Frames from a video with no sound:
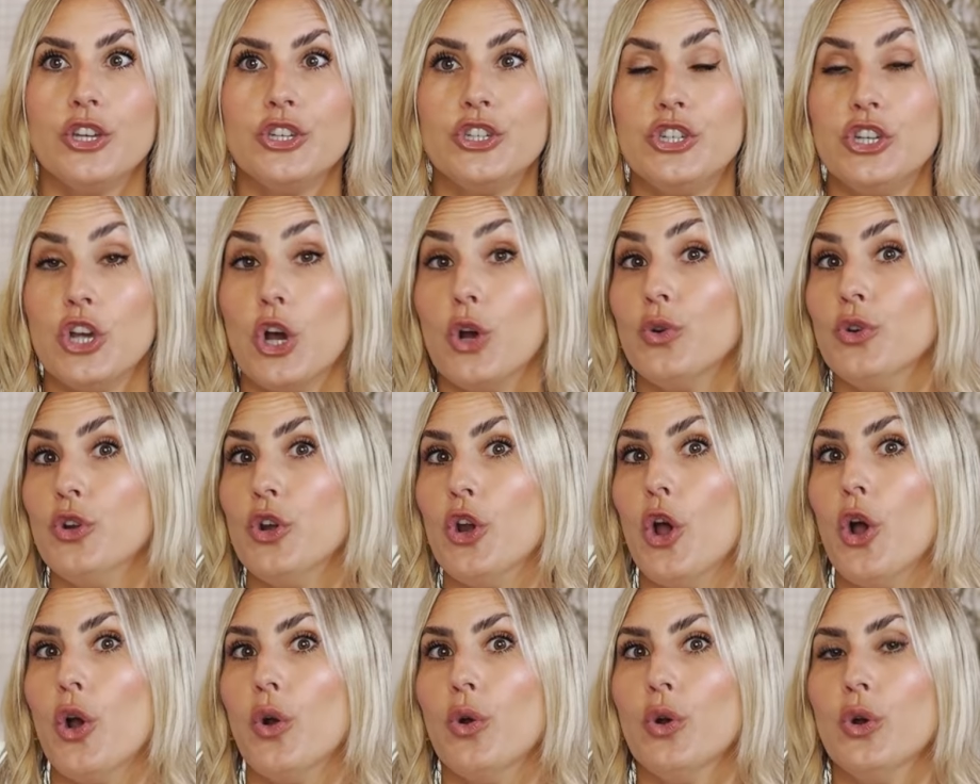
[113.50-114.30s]
don't
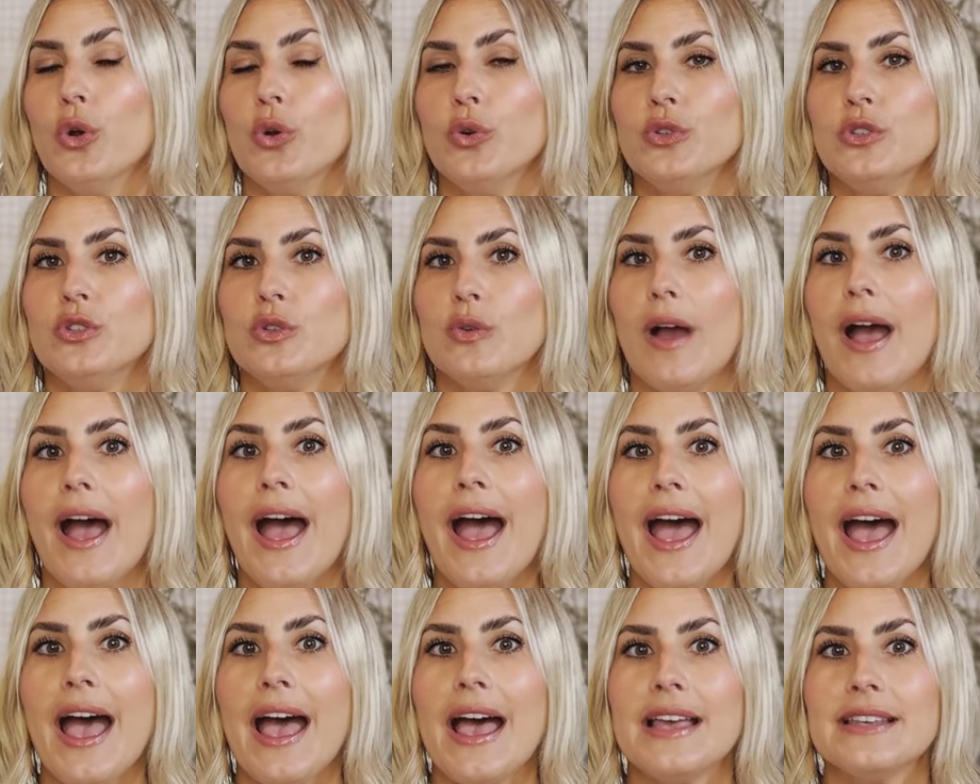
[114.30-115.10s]
know who to
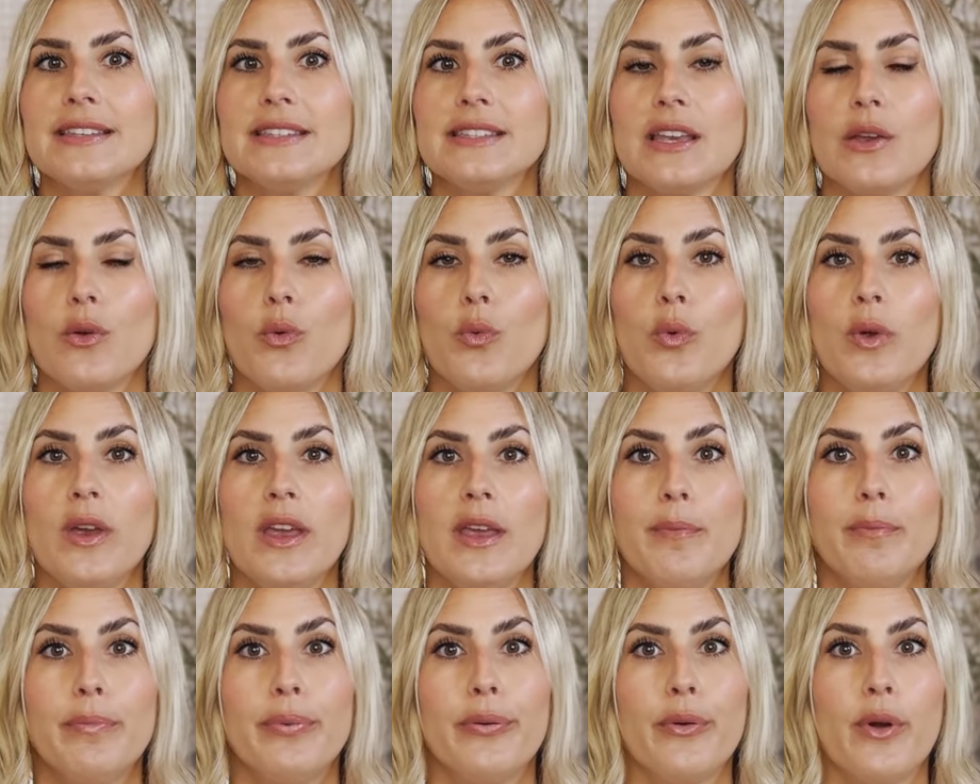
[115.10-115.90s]
ask,
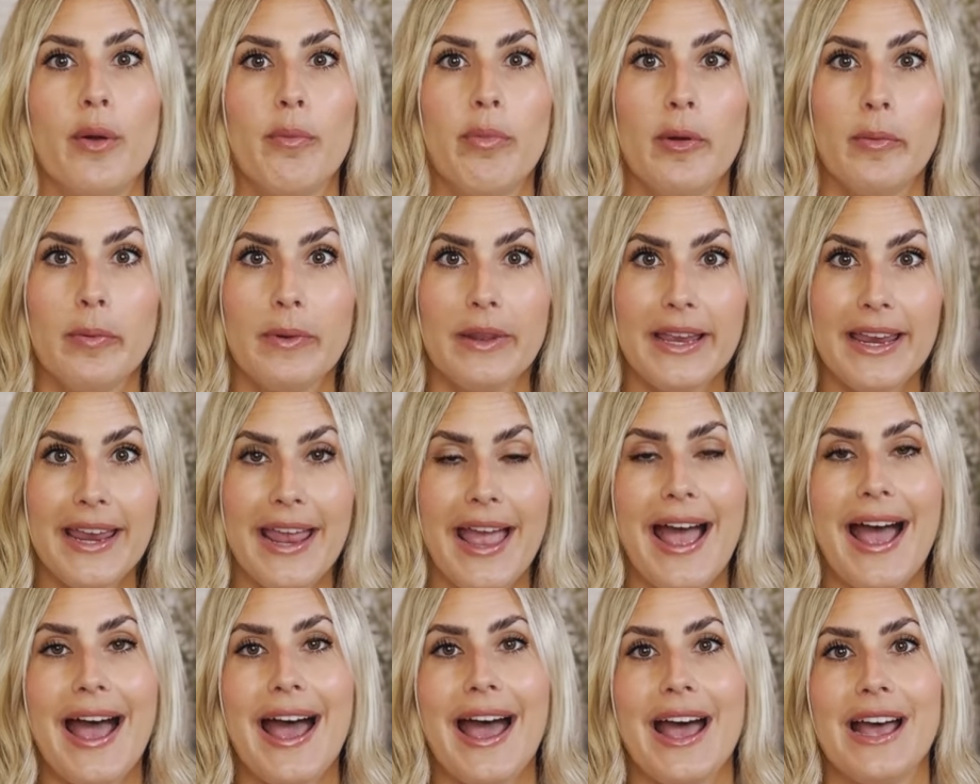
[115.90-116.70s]
we
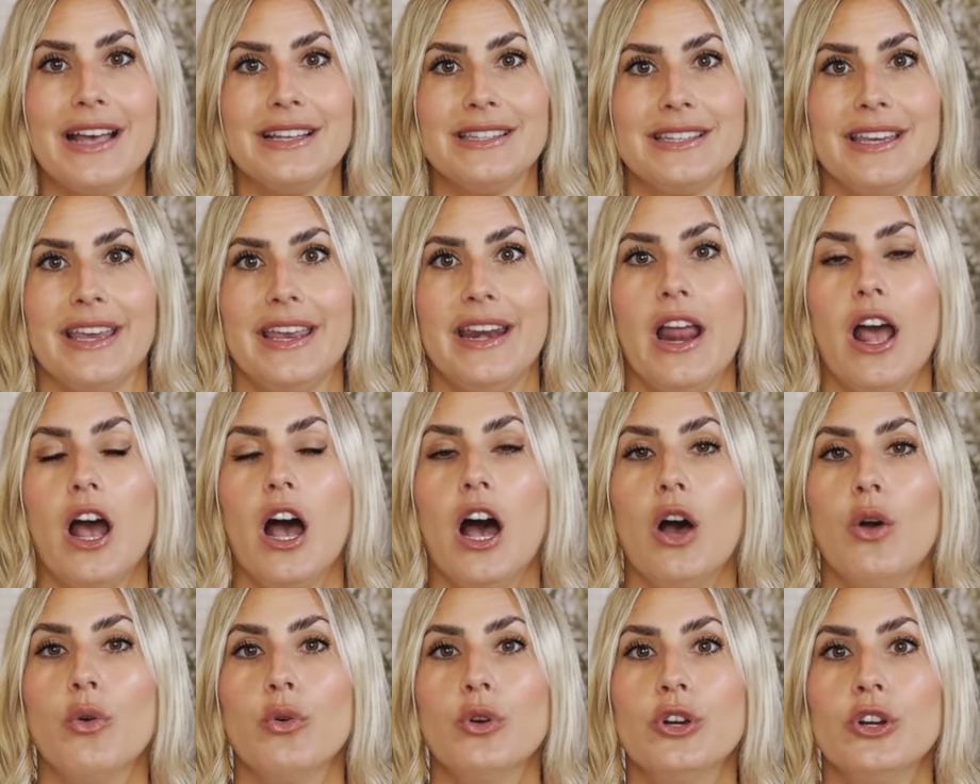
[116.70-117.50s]
probably ask in
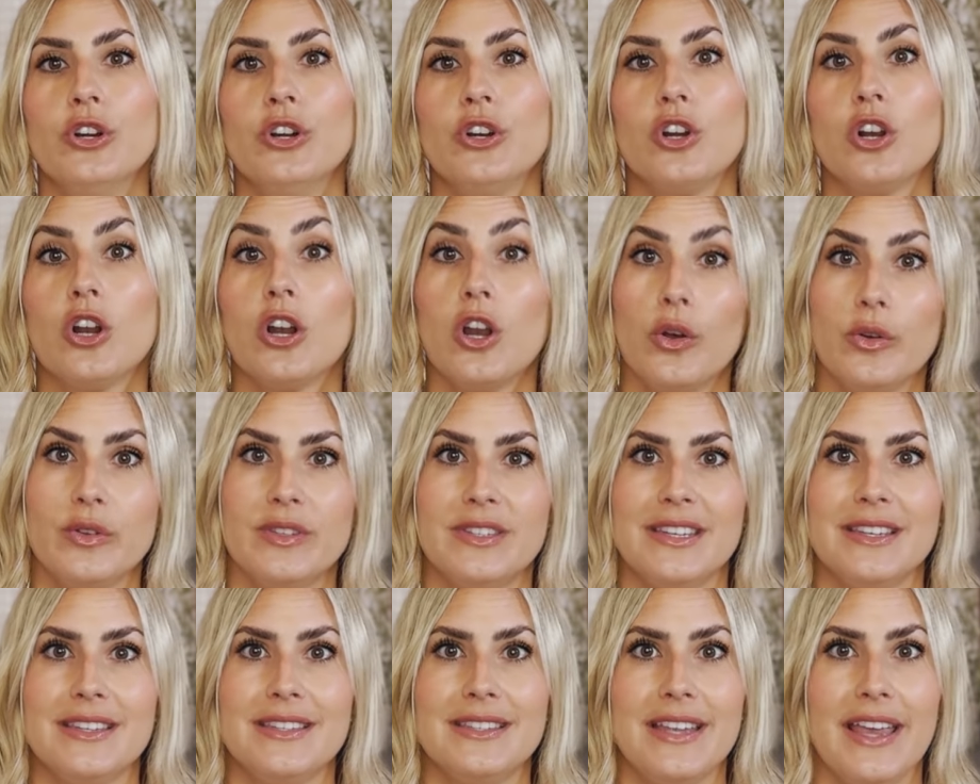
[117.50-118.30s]
our
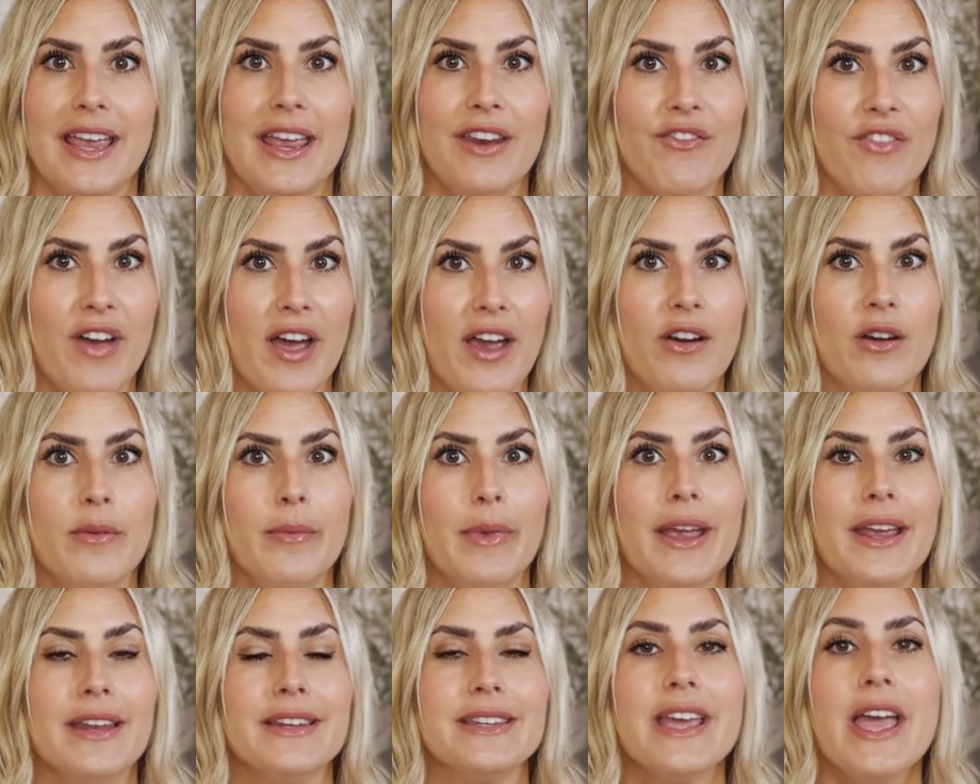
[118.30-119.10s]
closest
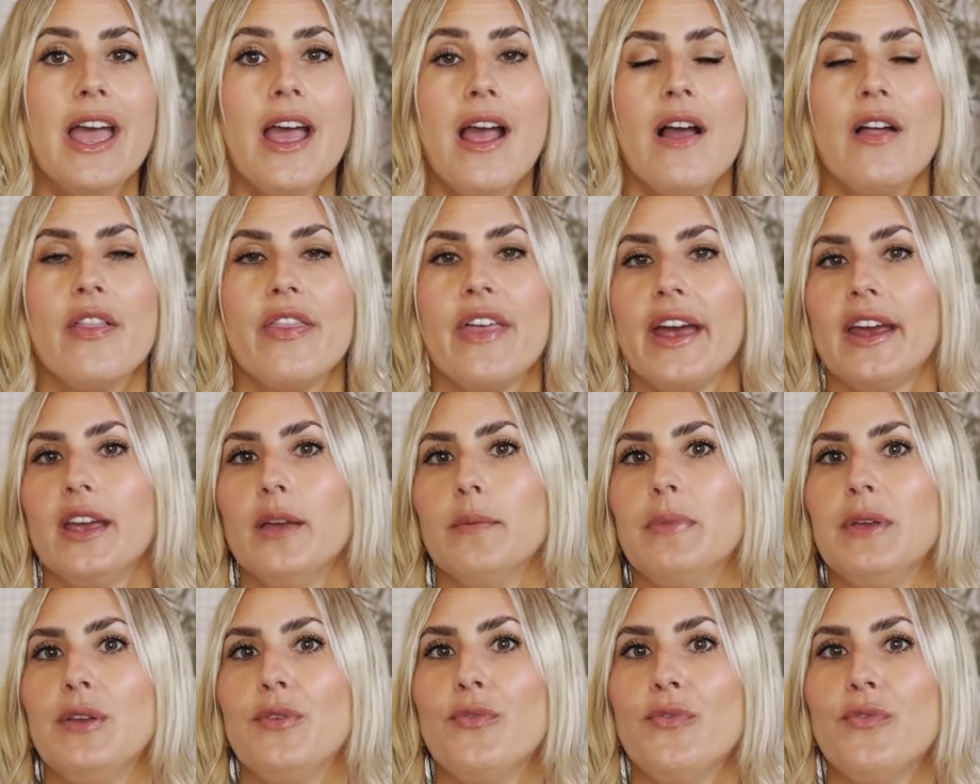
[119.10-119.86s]
environment. That could be